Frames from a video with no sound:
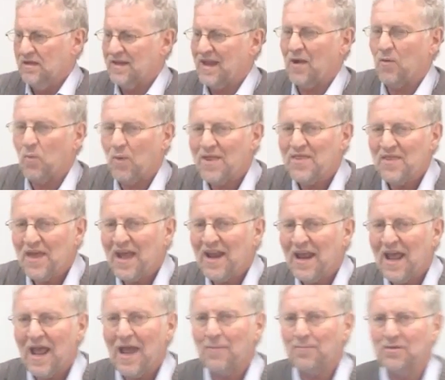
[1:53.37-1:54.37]
Now, when that
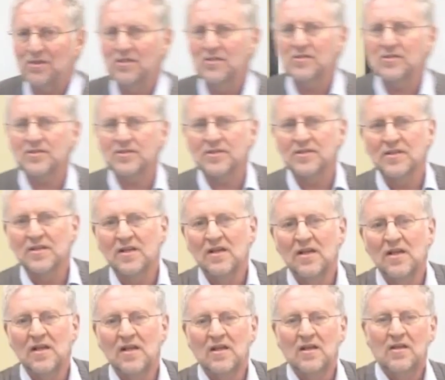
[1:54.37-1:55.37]
happens,
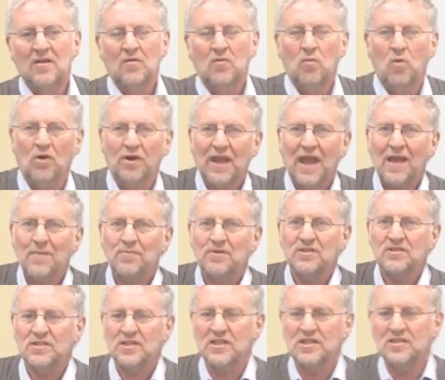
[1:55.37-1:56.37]
what
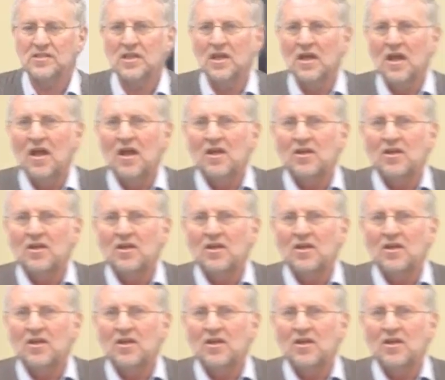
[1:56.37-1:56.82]
happens is